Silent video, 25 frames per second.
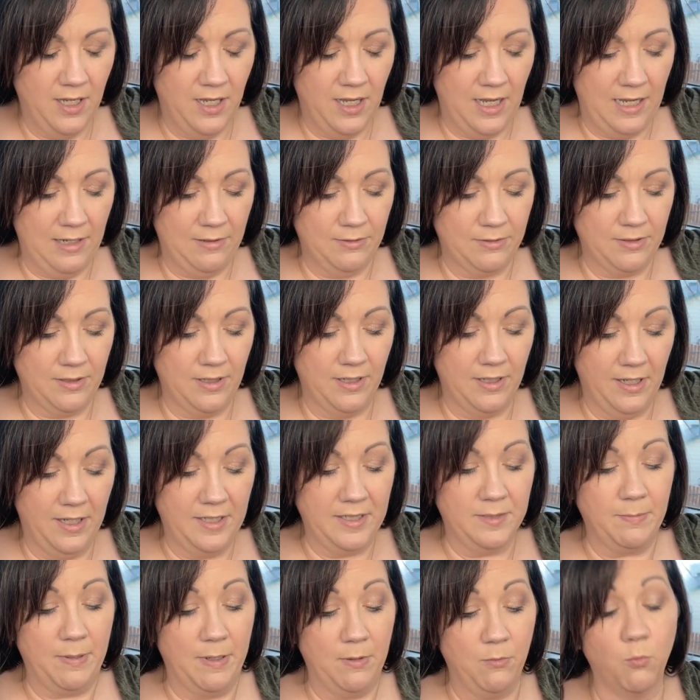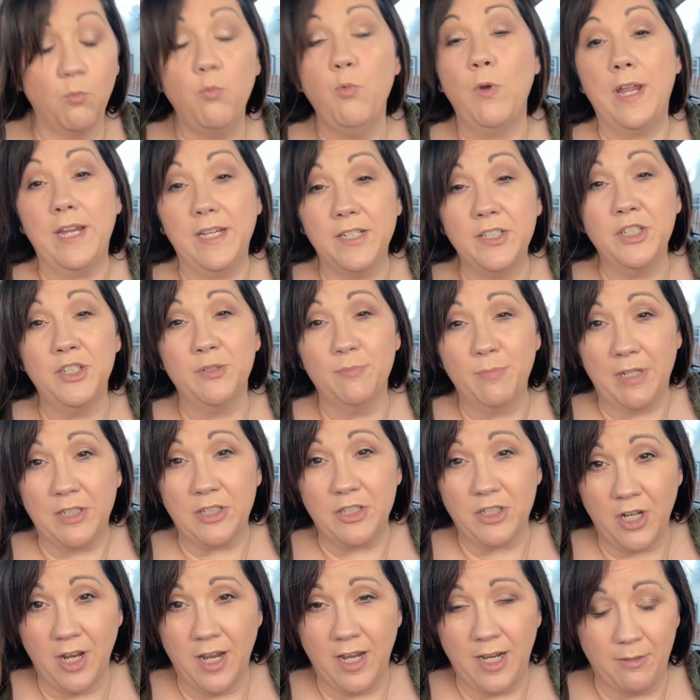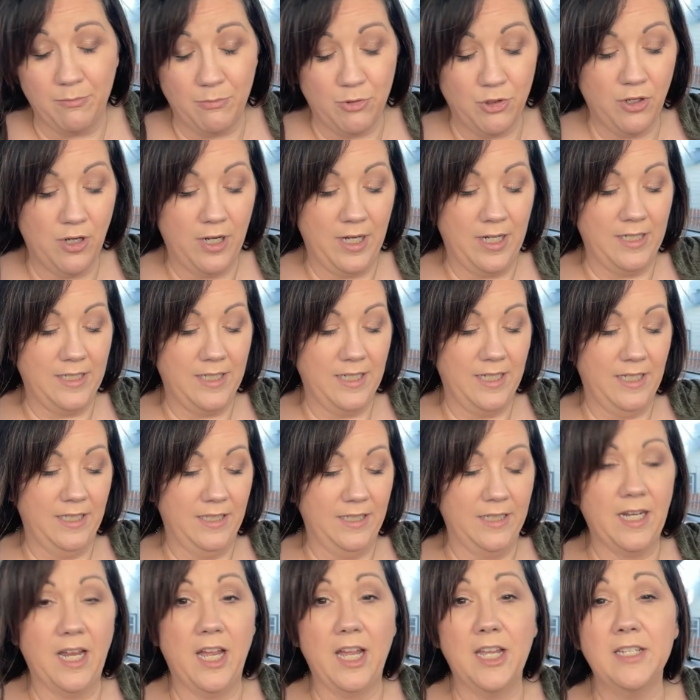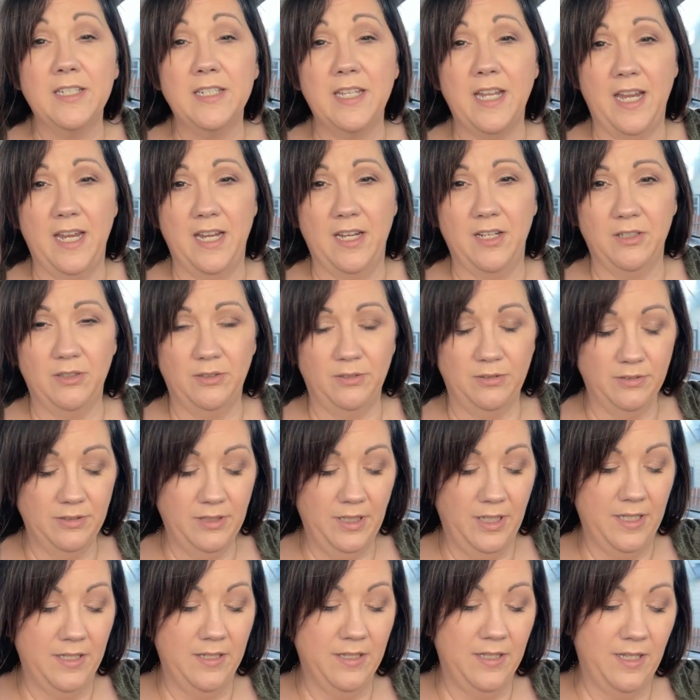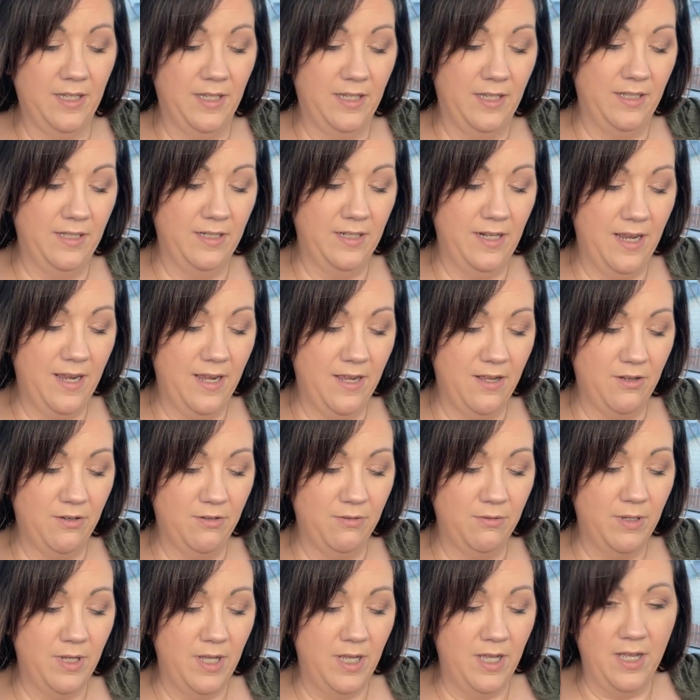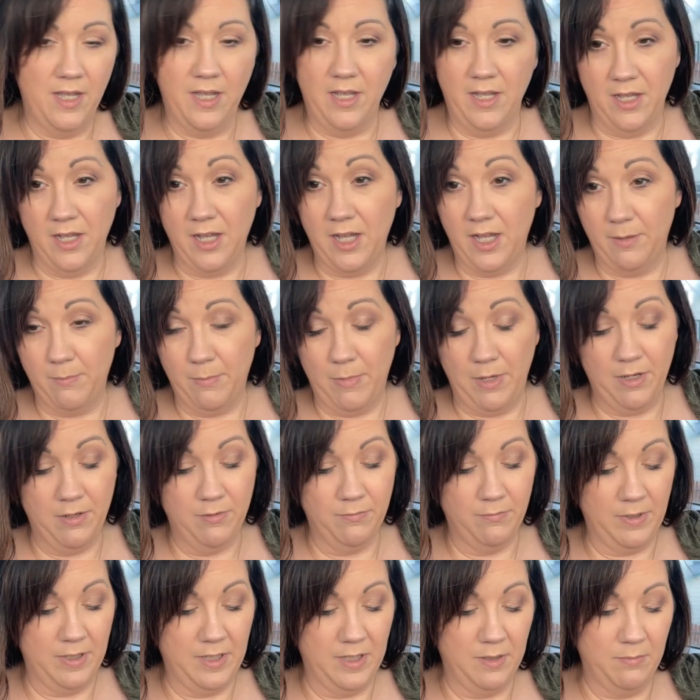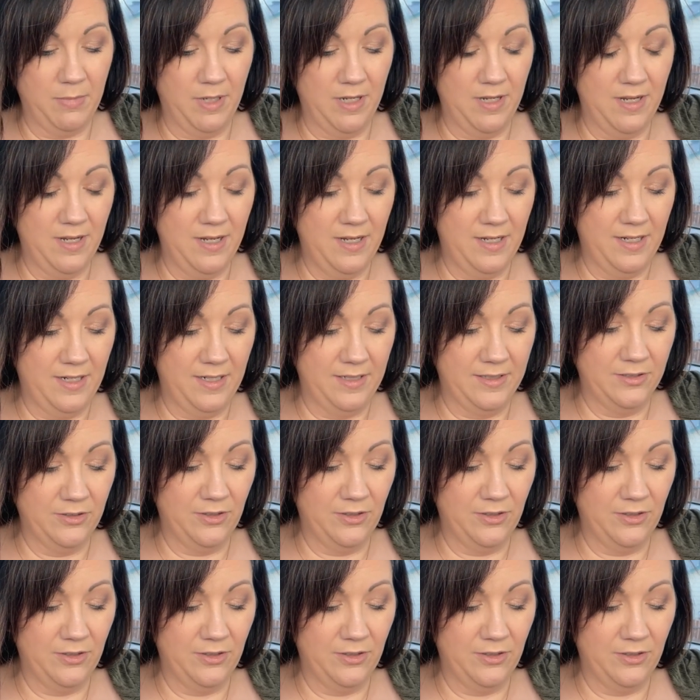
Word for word: I, I spent way too much time trying to get it untangled and then now I'm running behind